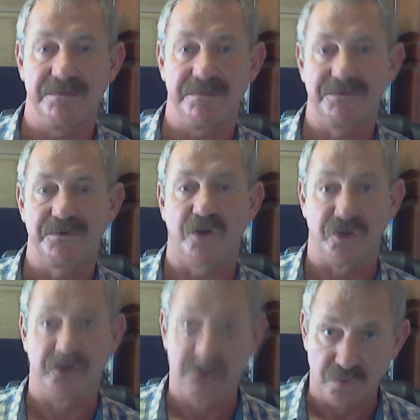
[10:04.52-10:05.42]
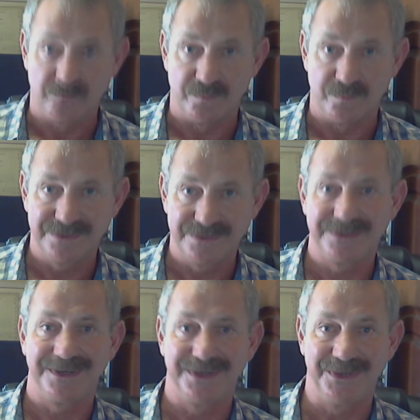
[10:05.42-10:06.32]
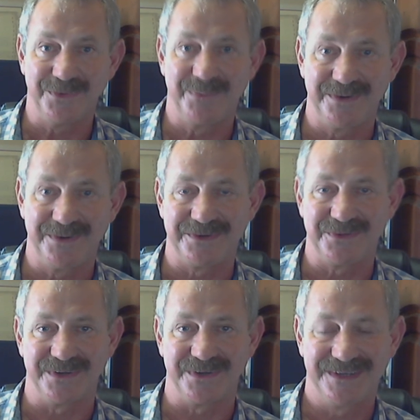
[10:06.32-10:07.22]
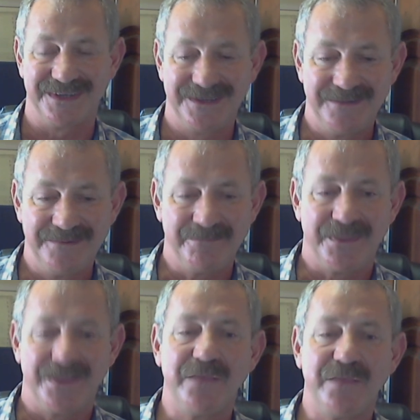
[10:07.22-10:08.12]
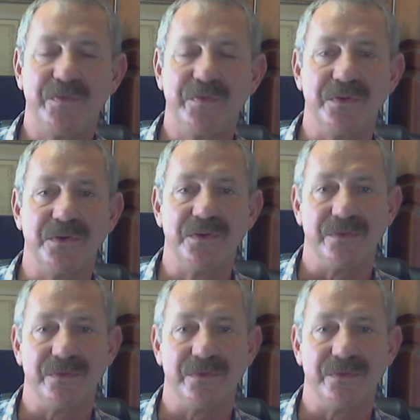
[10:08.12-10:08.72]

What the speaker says: consumed your previous one. If you do,